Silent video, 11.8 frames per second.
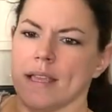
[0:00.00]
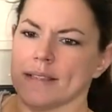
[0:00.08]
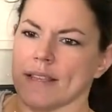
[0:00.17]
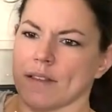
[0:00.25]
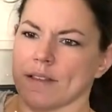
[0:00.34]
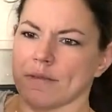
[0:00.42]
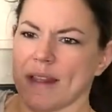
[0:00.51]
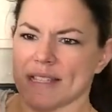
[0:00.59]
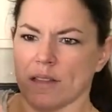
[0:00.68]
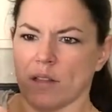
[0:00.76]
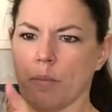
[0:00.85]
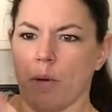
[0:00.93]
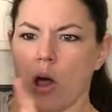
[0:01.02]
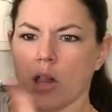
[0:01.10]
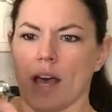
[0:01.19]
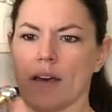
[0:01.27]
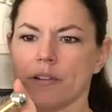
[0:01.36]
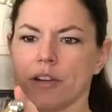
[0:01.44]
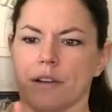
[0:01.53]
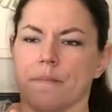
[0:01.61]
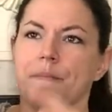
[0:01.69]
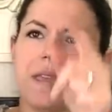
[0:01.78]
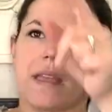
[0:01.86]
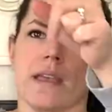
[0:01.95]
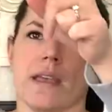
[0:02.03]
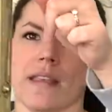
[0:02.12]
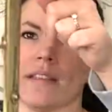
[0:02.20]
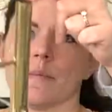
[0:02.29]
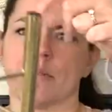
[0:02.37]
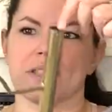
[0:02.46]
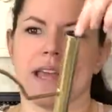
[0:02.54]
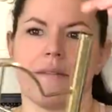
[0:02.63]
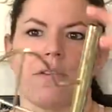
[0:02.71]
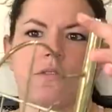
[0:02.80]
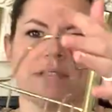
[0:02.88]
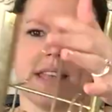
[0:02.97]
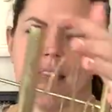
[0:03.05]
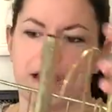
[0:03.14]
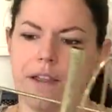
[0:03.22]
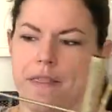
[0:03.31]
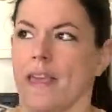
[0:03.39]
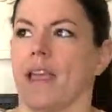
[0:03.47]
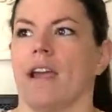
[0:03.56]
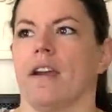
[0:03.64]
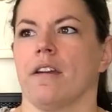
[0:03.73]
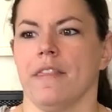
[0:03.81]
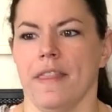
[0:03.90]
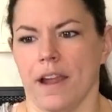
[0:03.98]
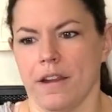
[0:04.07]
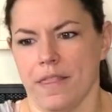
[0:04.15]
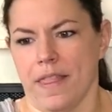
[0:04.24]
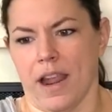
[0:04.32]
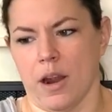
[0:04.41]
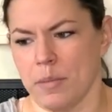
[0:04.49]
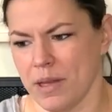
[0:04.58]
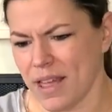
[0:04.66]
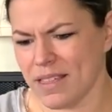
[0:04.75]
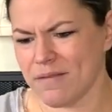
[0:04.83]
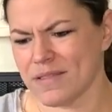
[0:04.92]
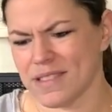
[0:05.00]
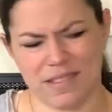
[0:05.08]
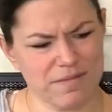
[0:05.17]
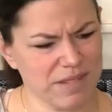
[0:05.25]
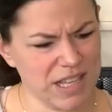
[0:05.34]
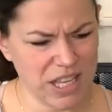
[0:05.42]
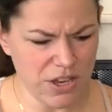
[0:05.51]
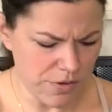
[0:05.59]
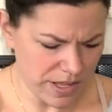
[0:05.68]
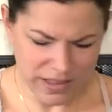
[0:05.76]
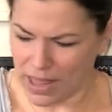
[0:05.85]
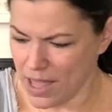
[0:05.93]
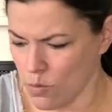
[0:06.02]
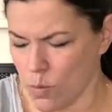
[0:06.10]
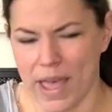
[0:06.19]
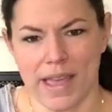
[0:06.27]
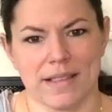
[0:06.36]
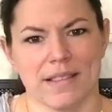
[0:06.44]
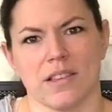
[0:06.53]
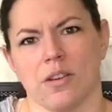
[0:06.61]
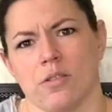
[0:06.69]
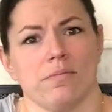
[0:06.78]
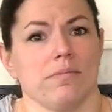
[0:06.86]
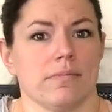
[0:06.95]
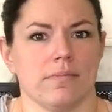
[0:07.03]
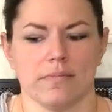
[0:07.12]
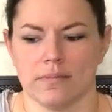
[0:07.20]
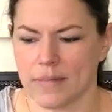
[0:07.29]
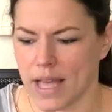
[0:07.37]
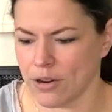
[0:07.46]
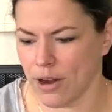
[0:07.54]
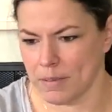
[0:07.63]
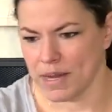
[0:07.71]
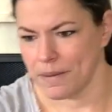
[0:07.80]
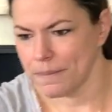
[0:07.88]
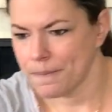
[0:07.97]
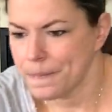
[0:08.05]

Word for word: see how this one has a little ball cover? It's supposed to have those there and there and there and there. But it was cute and lightweight, so I grabbed it.